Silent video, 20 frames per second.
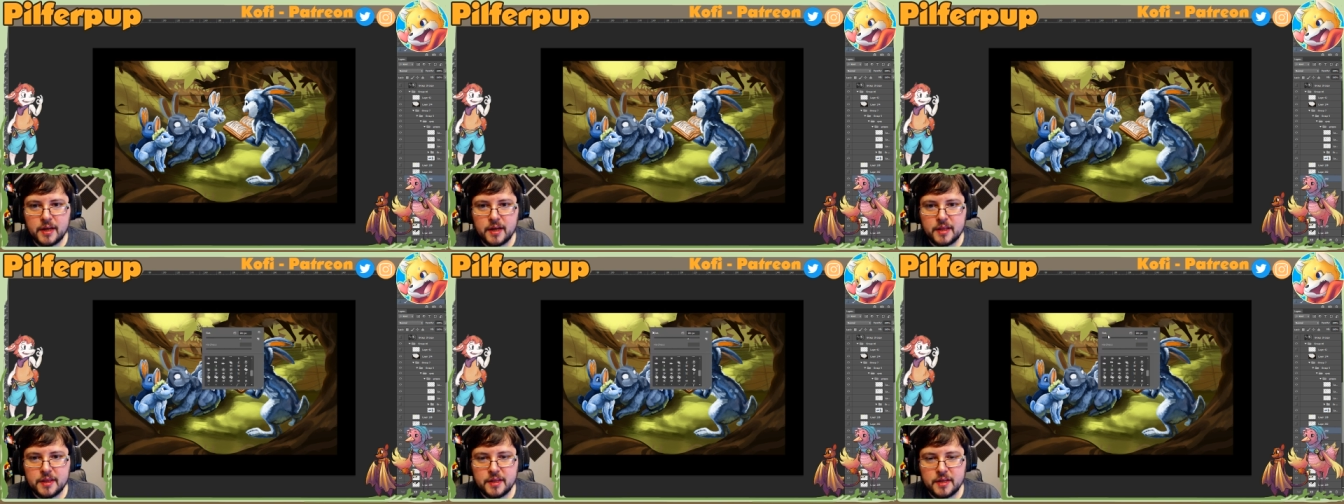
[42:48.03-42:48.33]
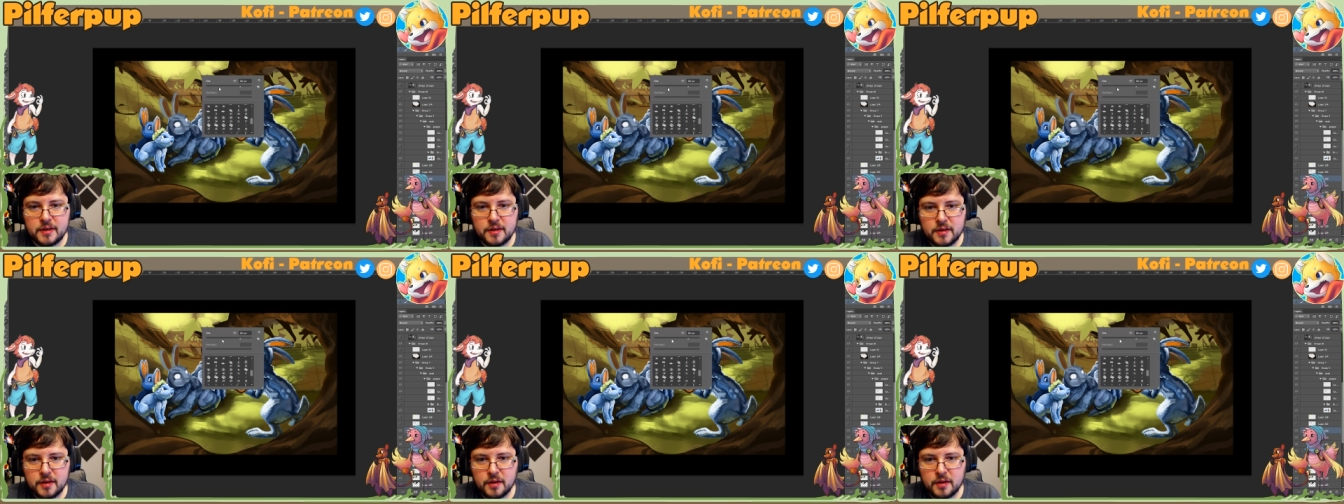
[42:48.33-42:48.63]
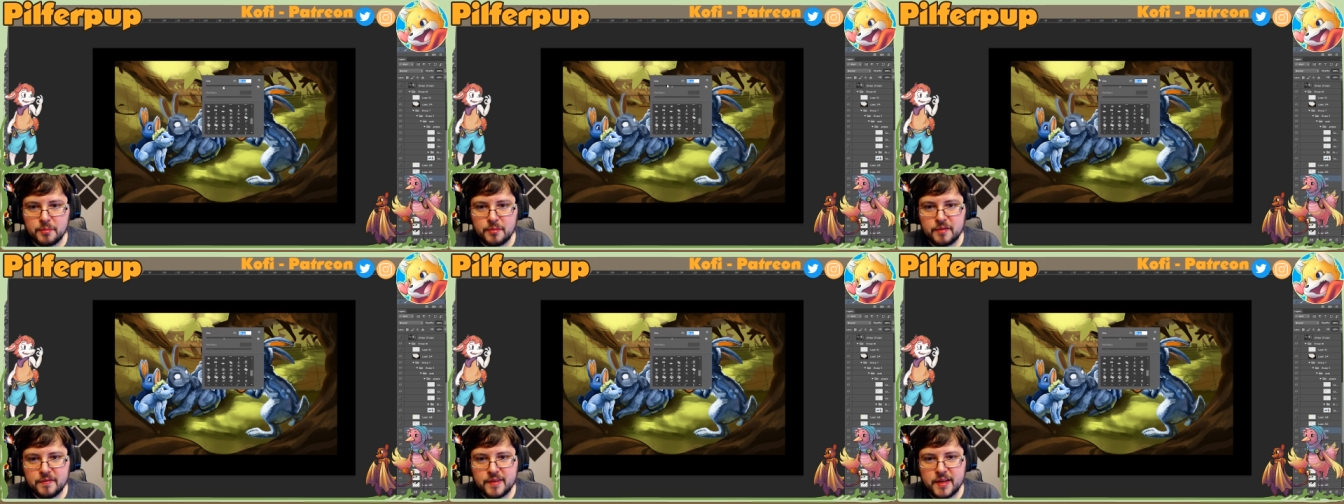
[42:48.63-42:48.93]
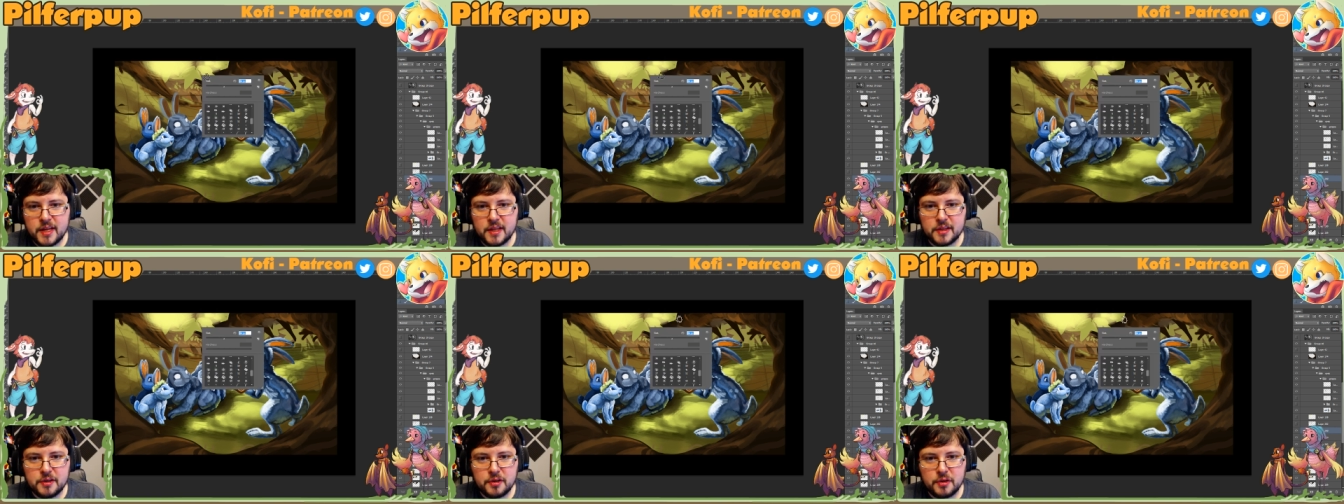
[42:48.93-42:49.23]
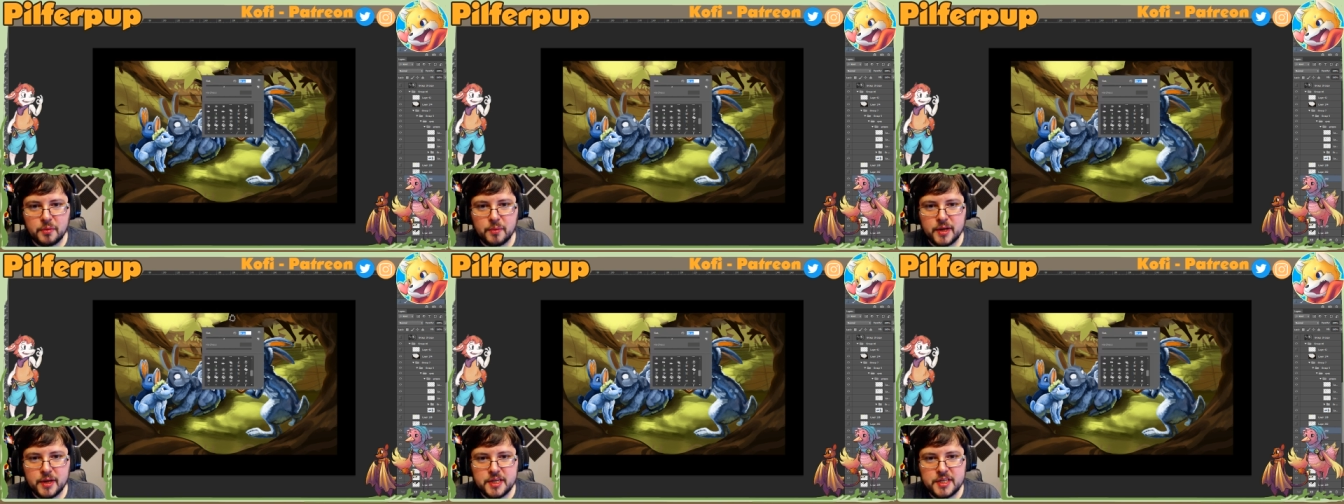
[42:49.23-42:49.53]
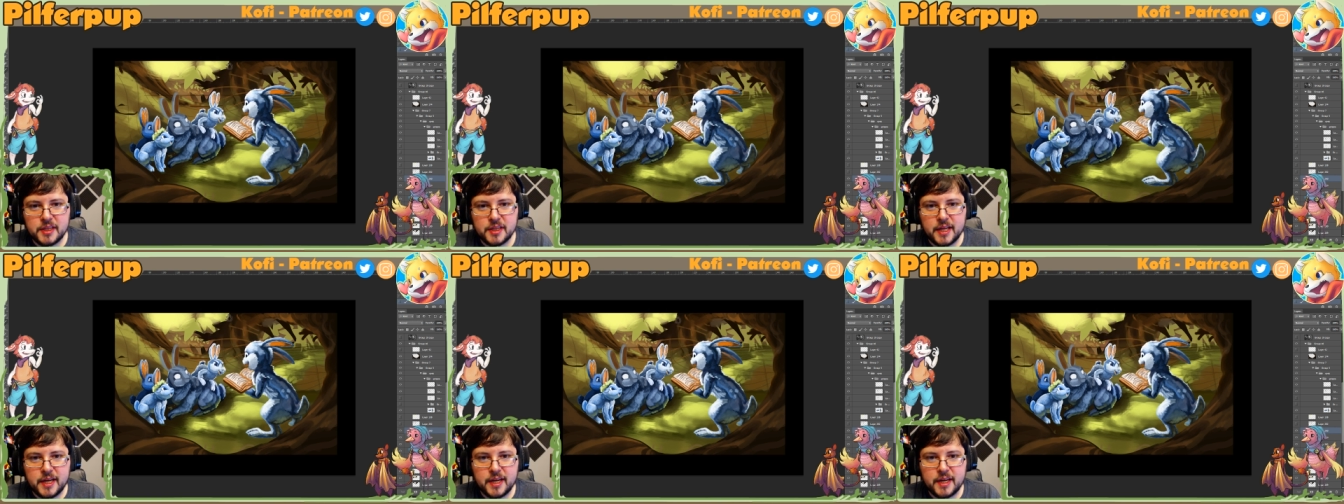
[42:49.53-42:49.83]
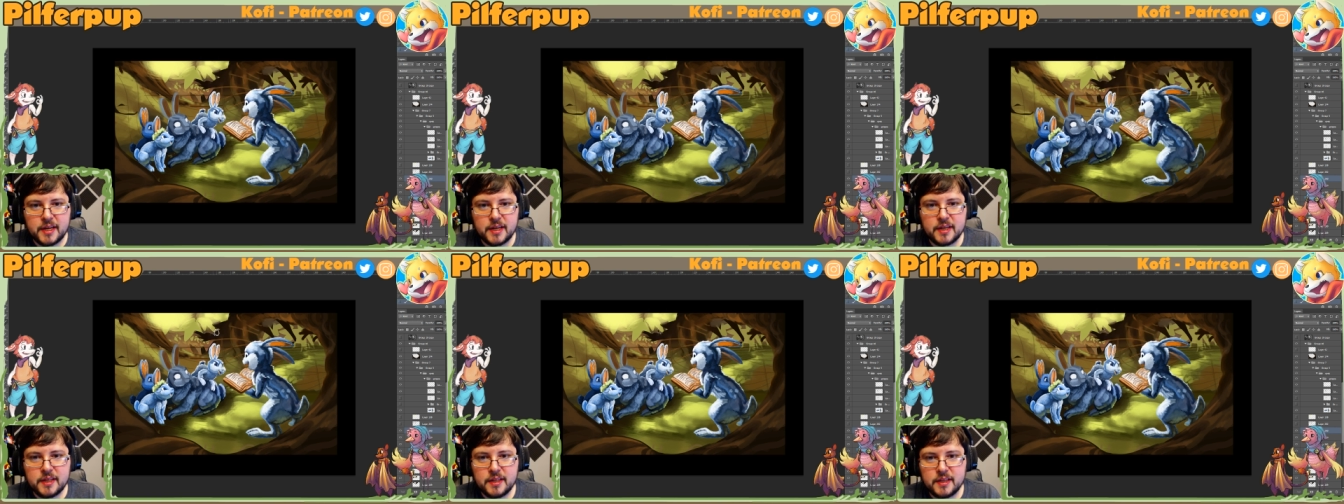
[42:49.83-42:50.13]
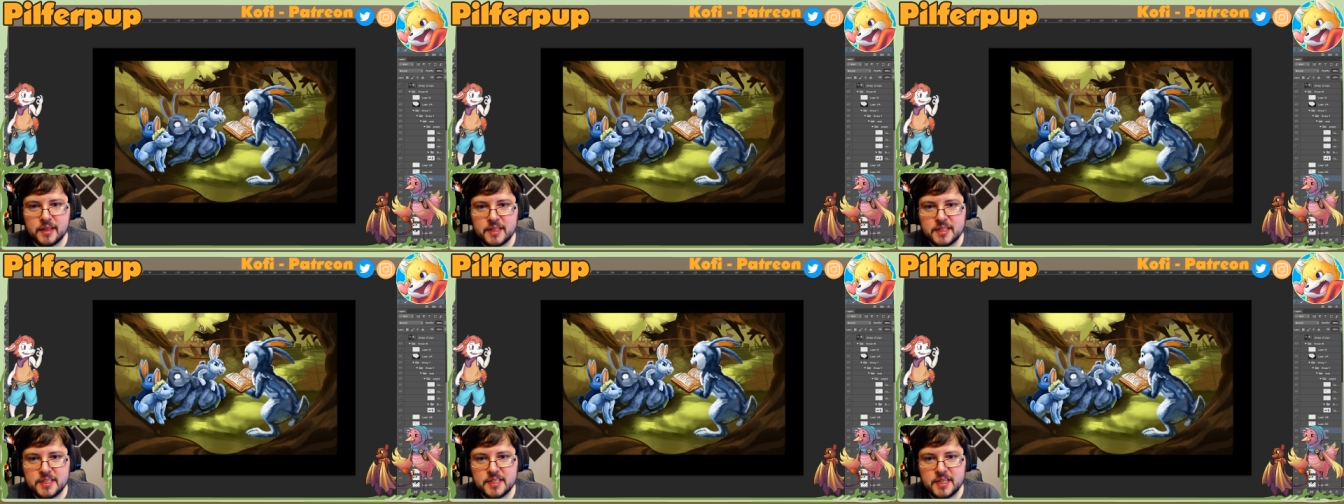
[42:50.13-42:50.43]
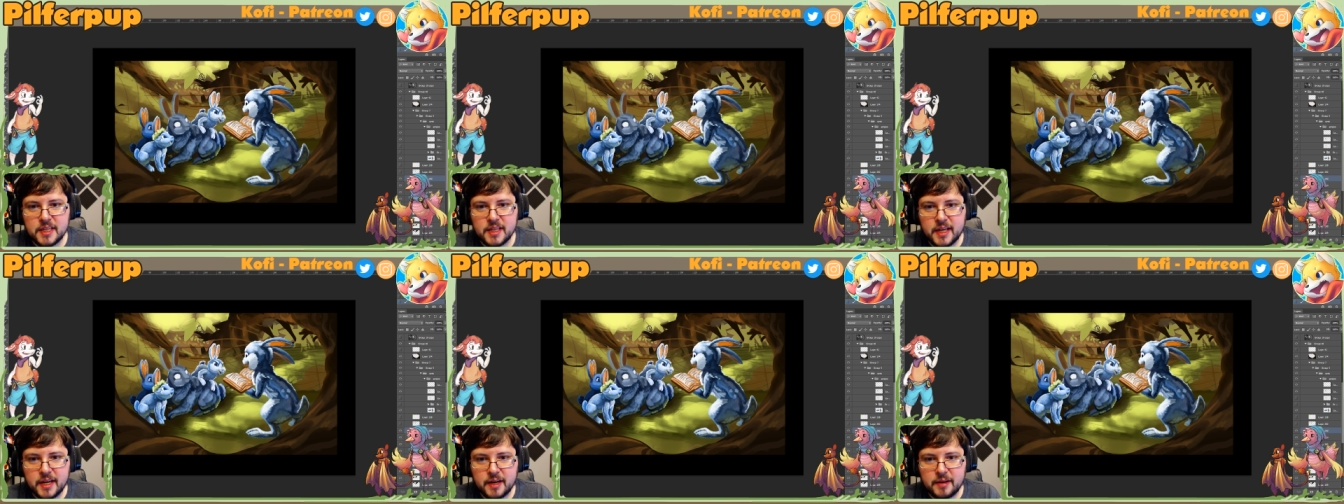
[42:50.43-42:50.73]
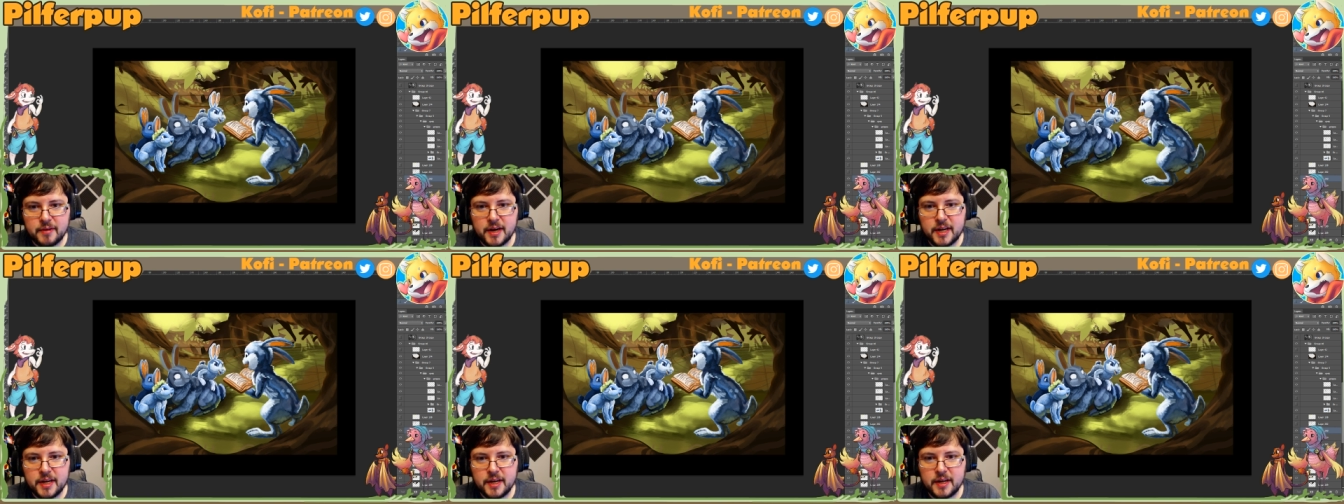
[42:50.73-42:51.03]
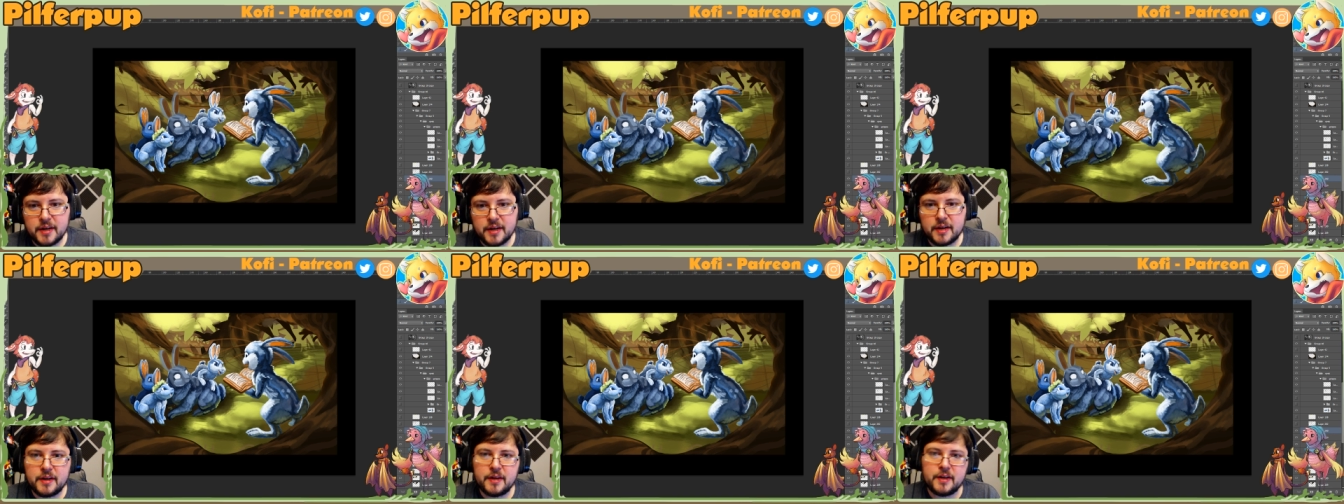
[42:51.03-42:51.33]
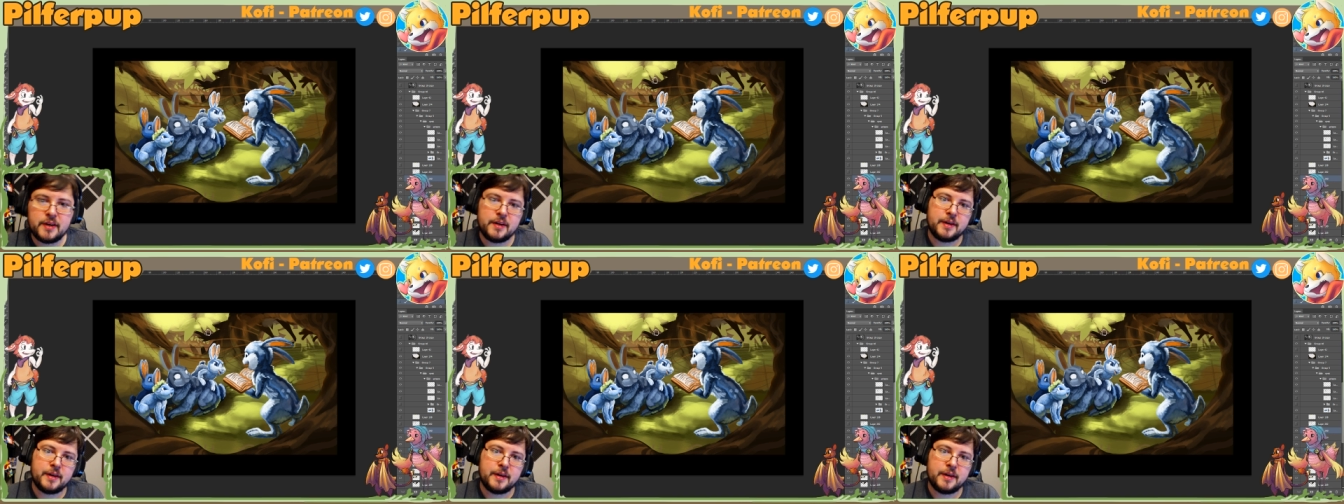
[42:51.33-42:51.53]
And then I'll move that little one to like, let's say like right here,